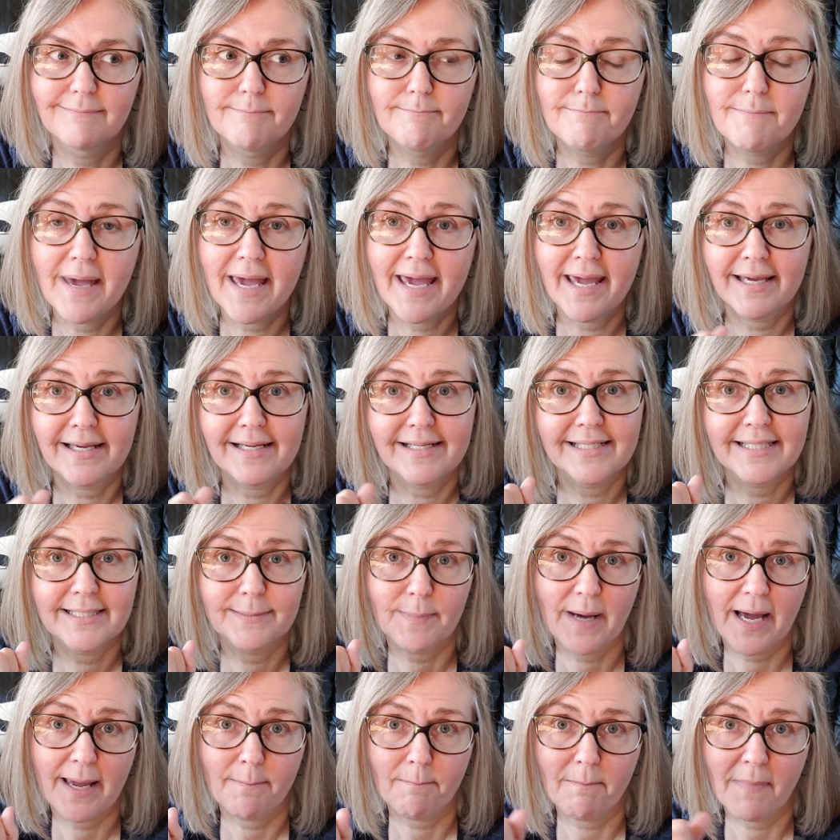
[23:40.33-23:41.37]
May is
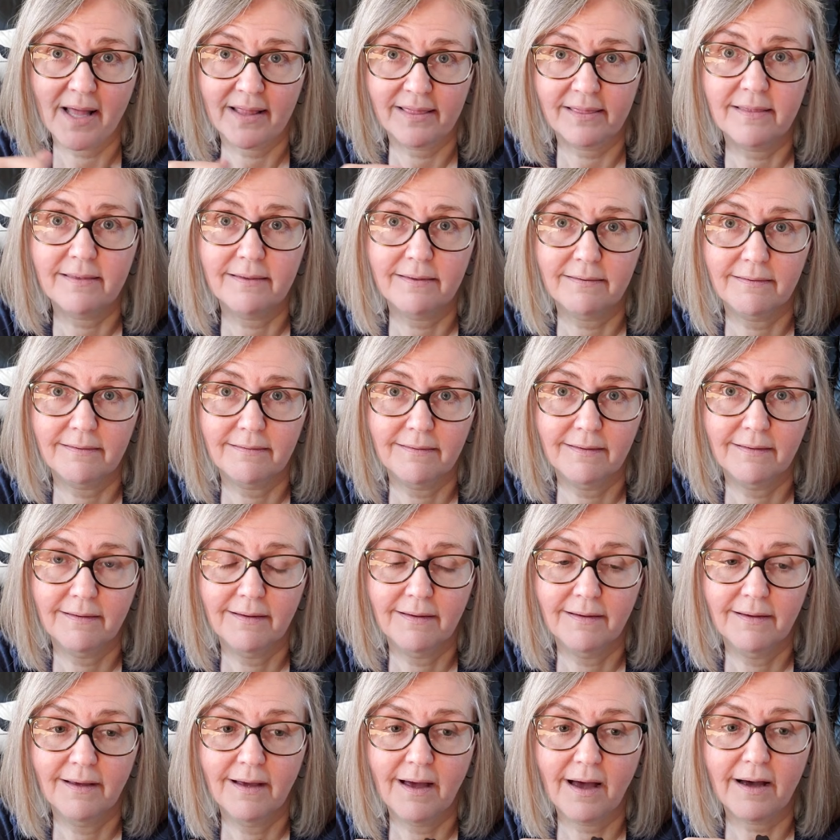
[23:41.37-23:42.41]
my month
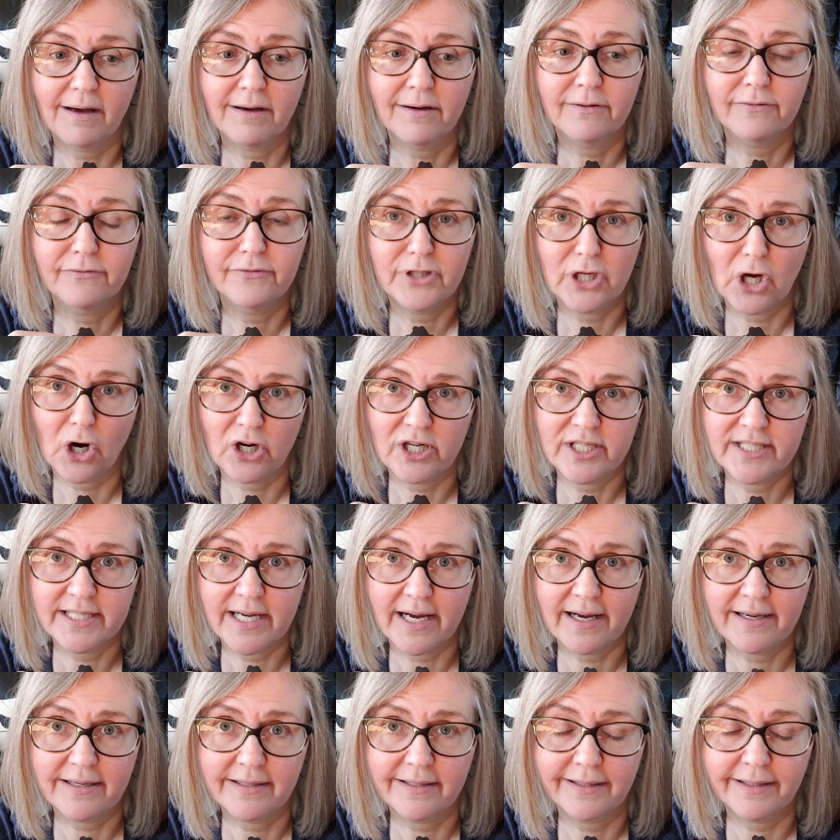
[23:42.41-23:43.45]
of yarn
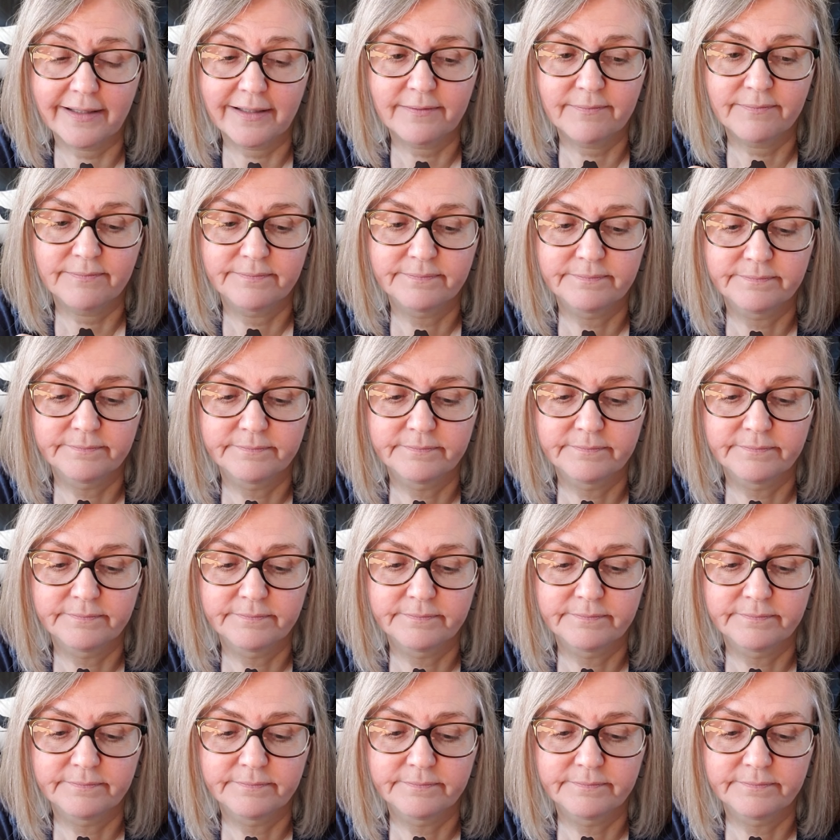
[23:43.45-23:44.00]
dieting.